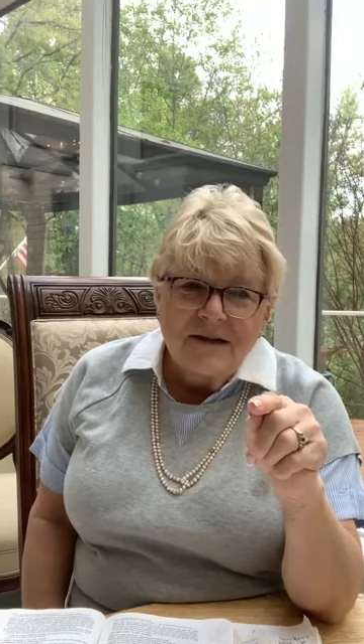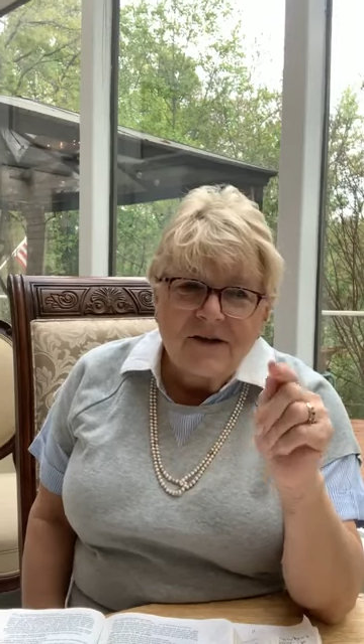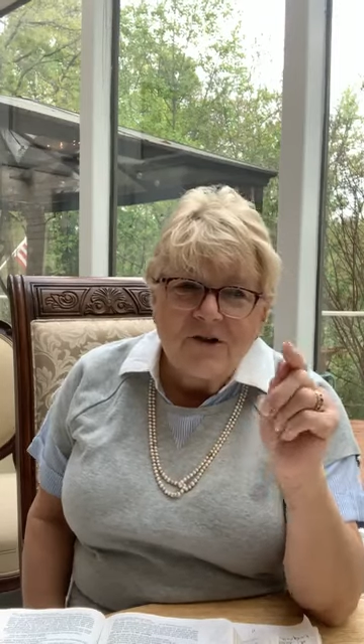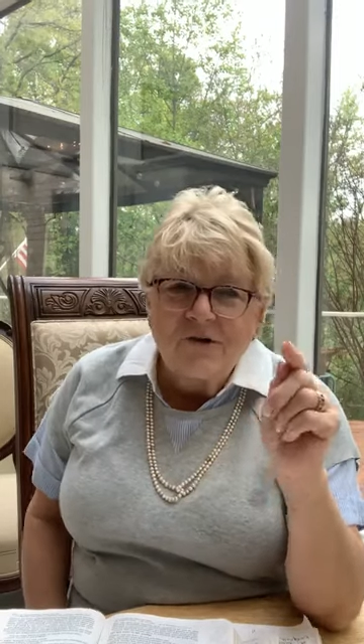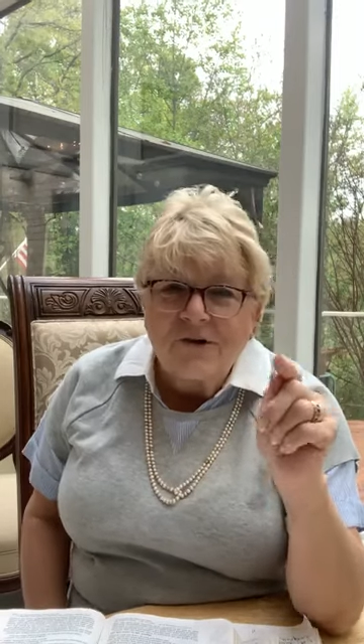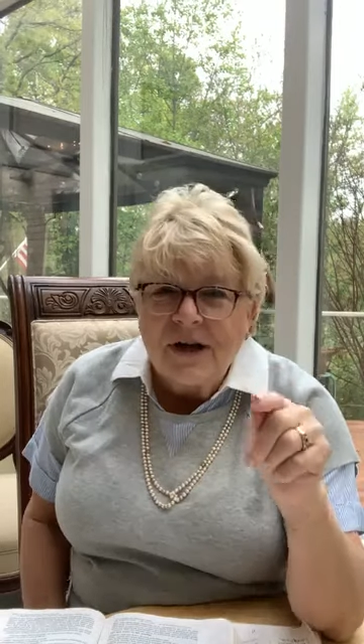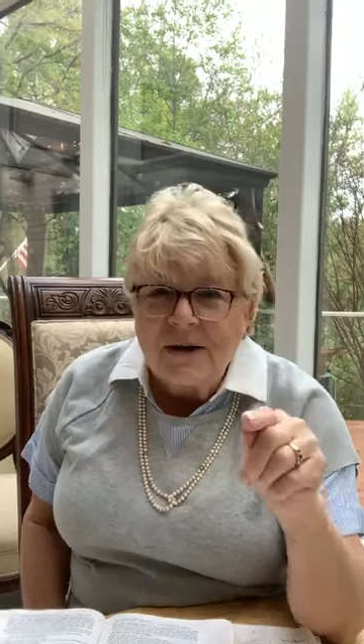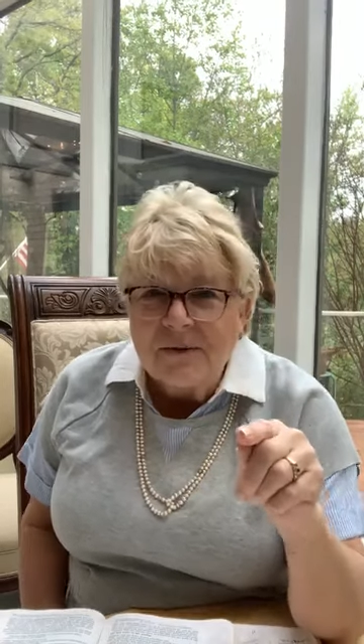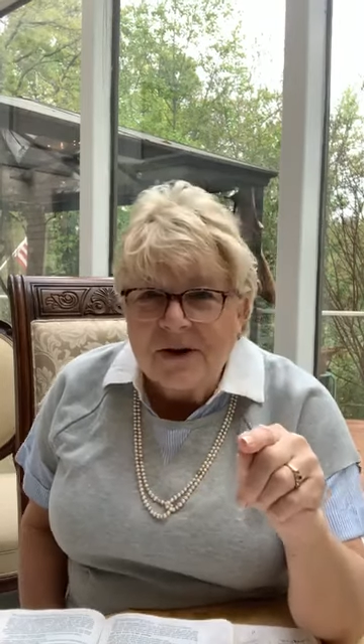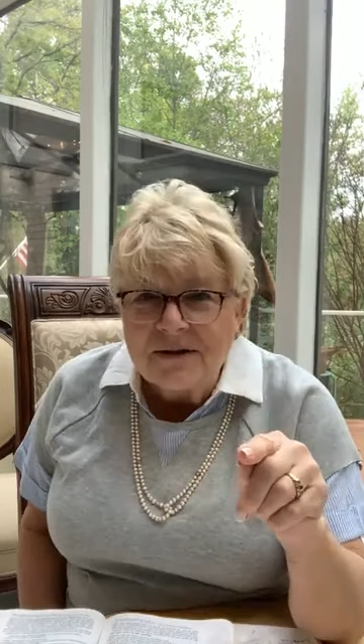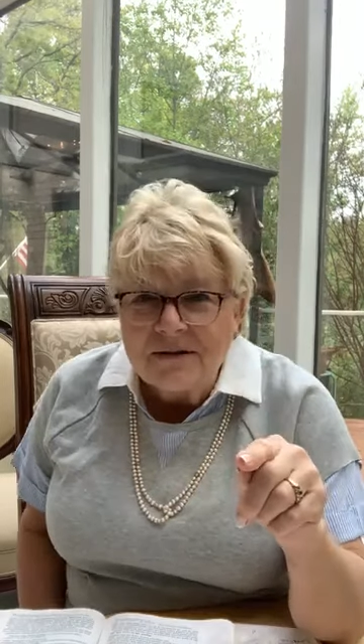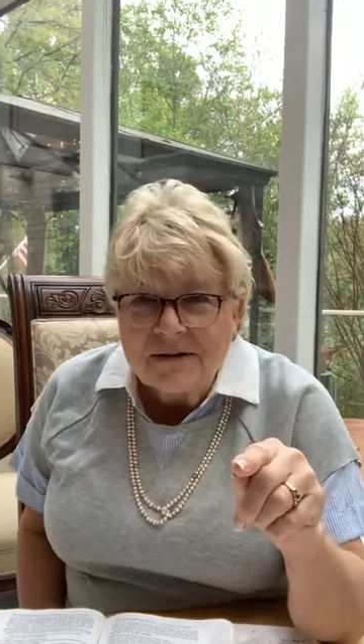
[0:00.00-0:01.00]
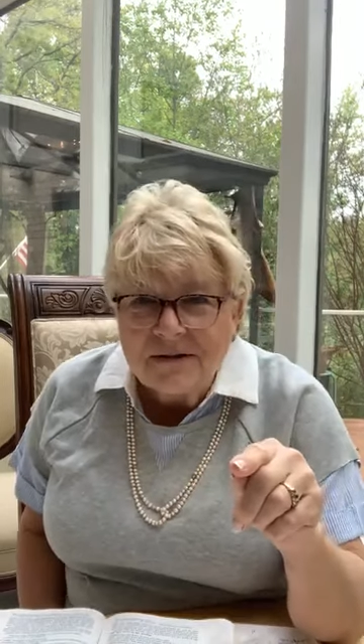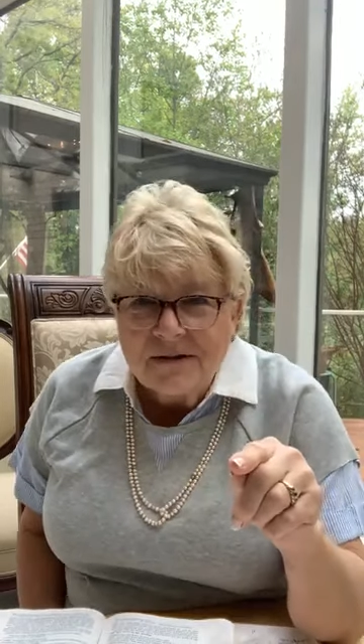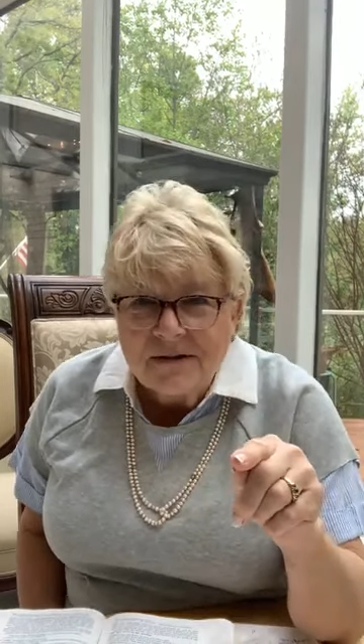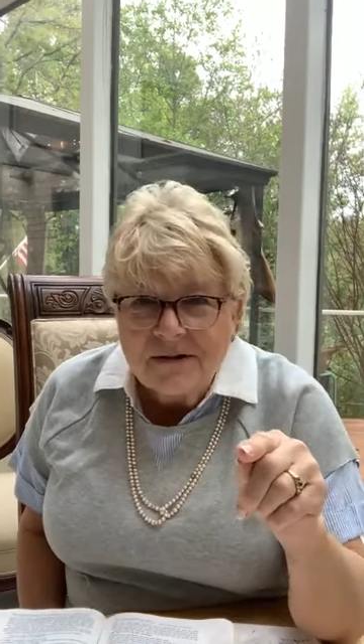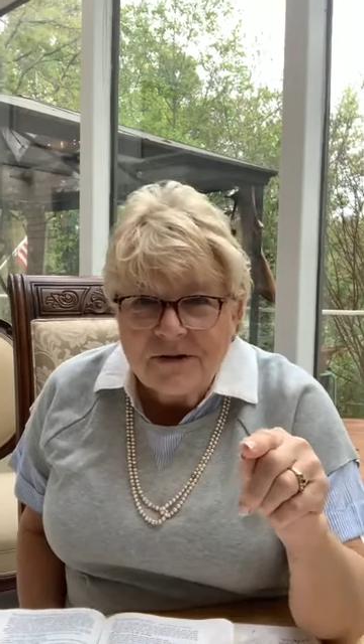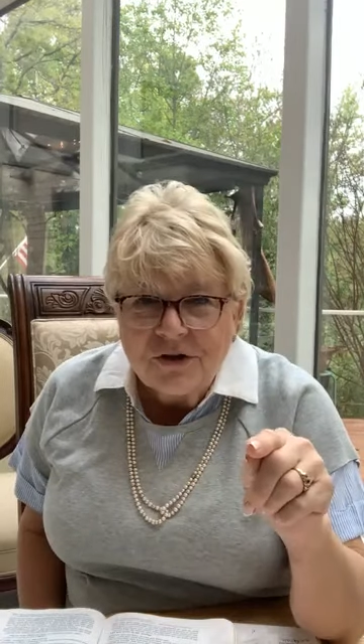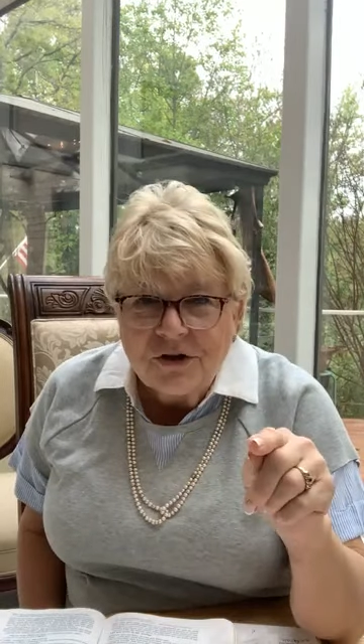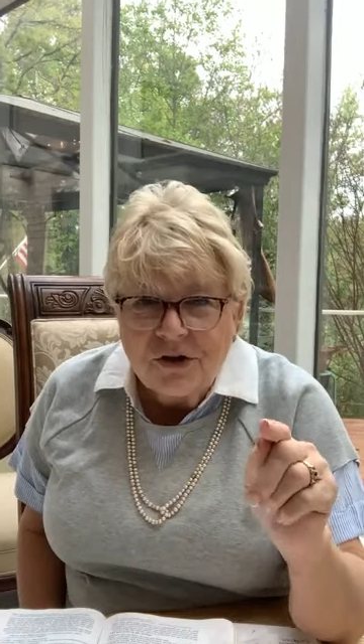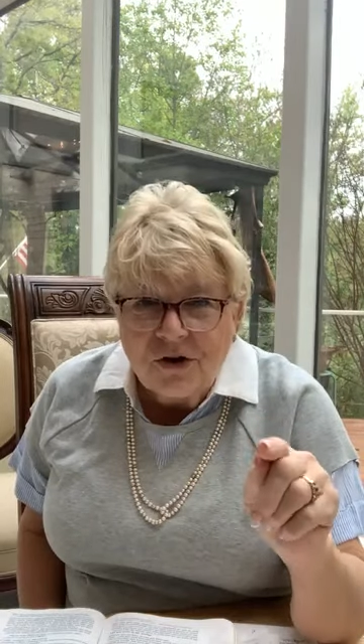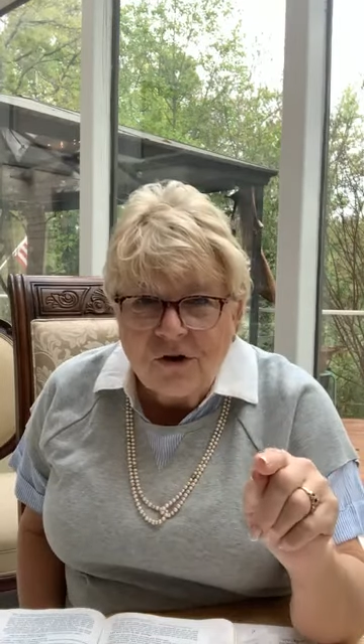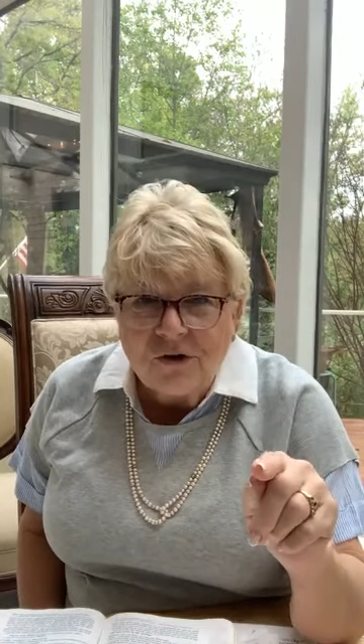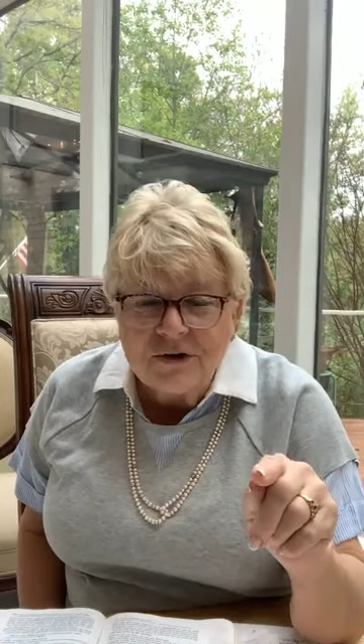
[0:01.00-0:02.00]
Your demons,
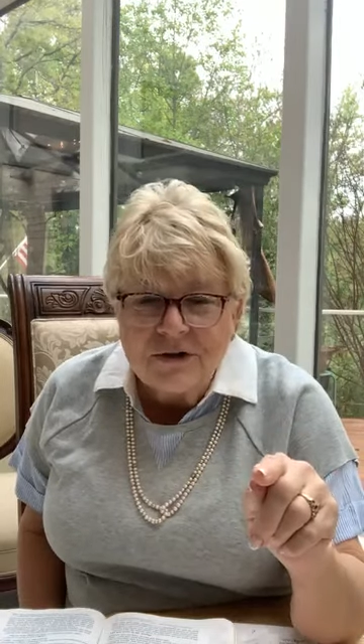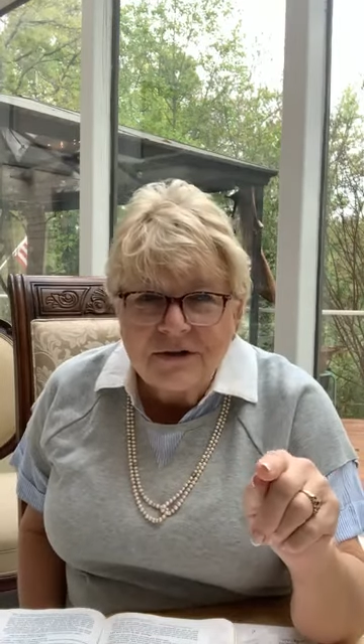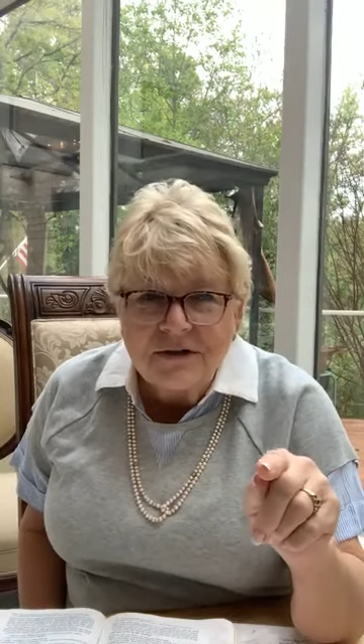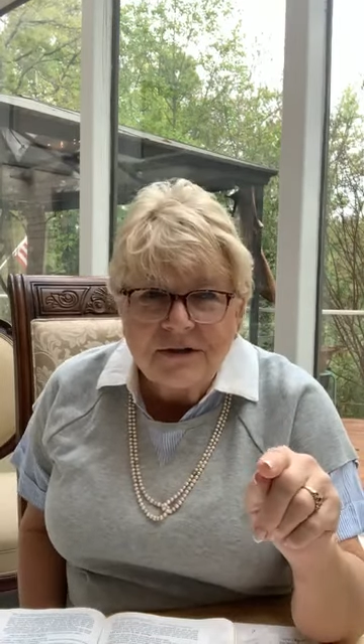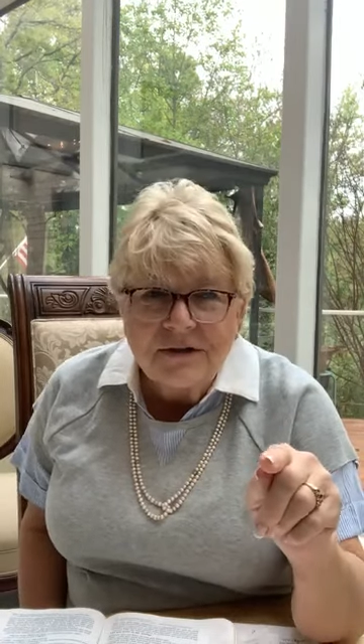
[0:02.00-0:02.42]
cursed.